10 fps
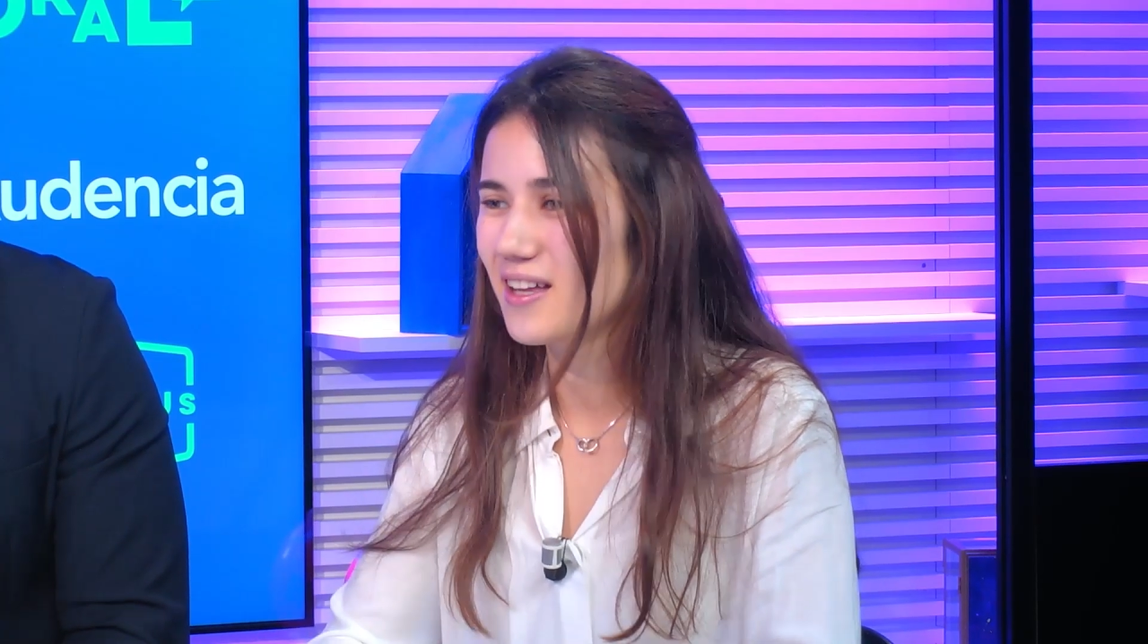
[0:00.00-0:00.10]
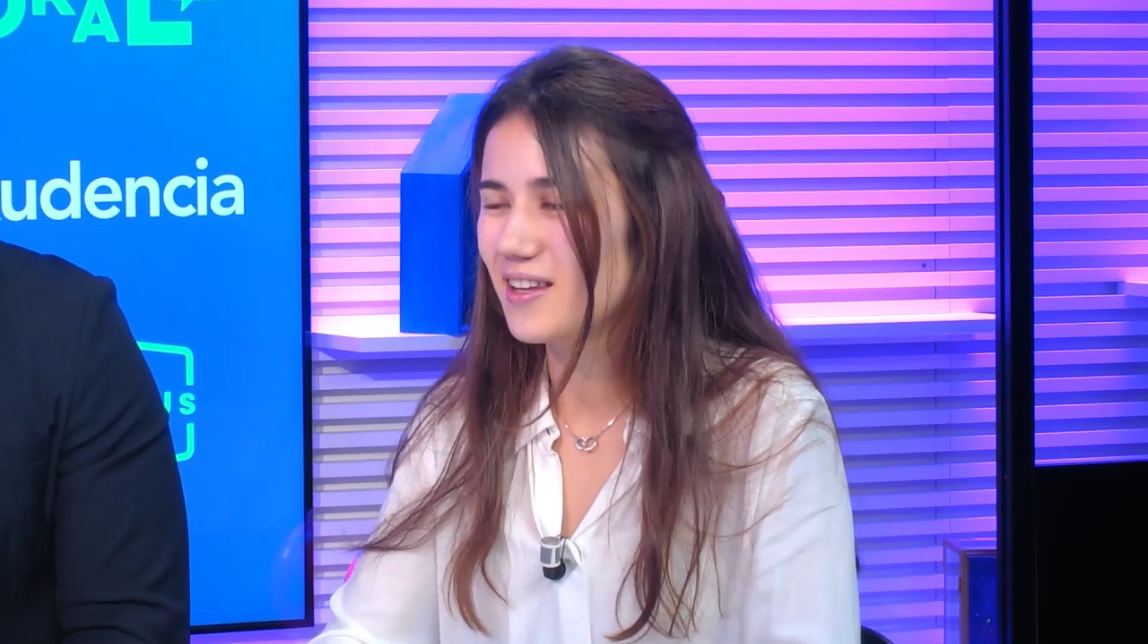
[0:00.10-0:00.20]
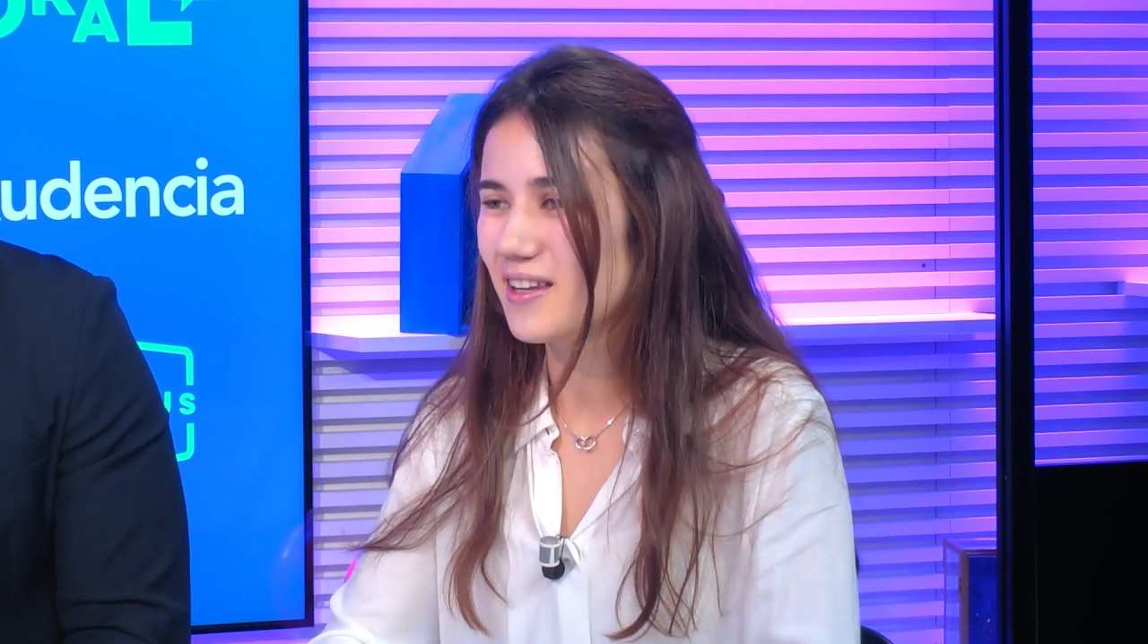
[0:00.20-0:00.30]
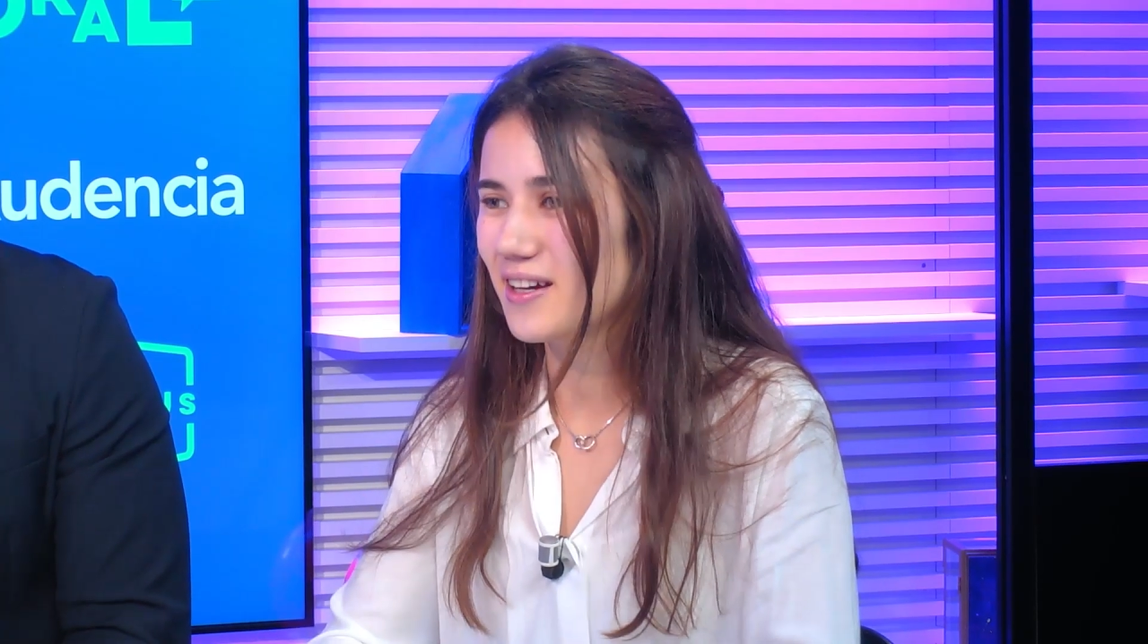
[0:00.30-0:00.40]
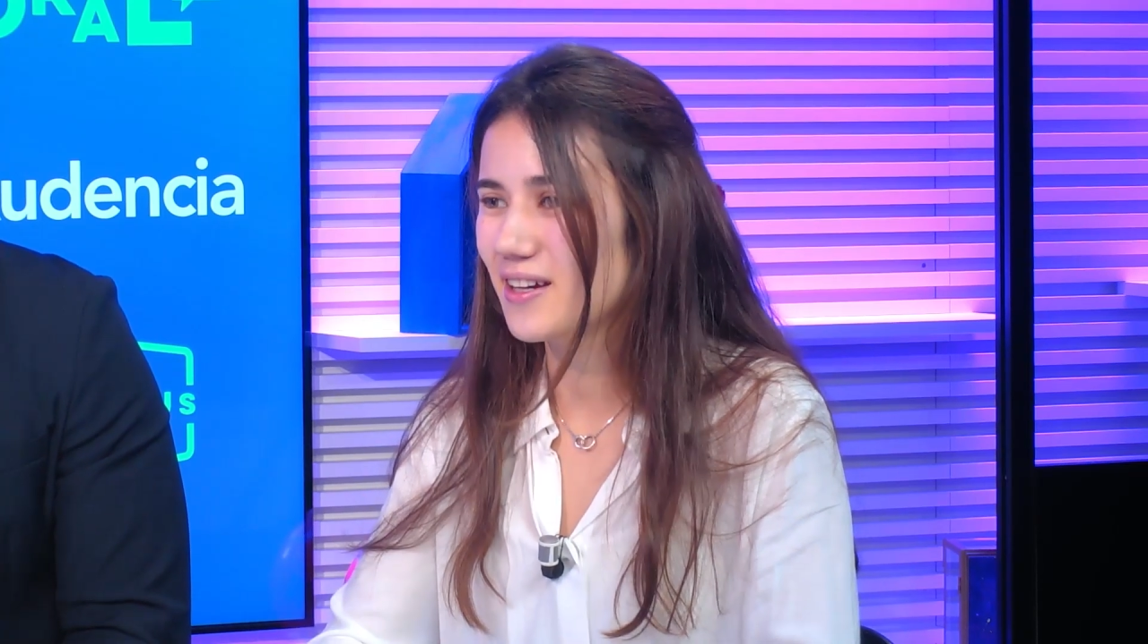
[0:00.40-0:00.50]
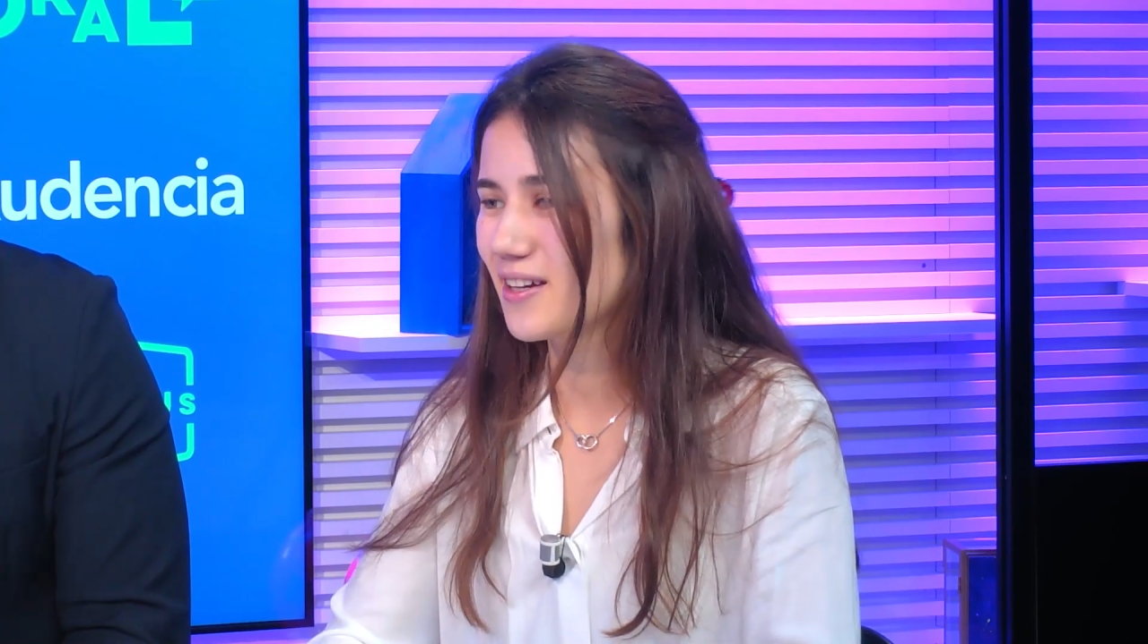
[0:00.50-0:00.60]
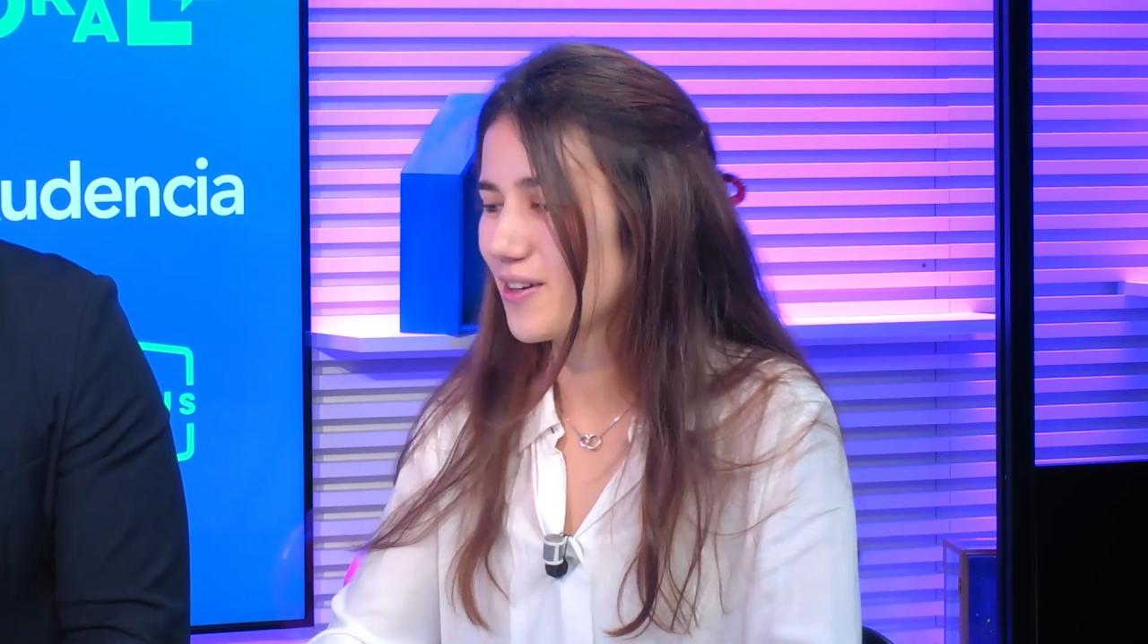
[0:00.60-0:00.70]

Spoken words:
like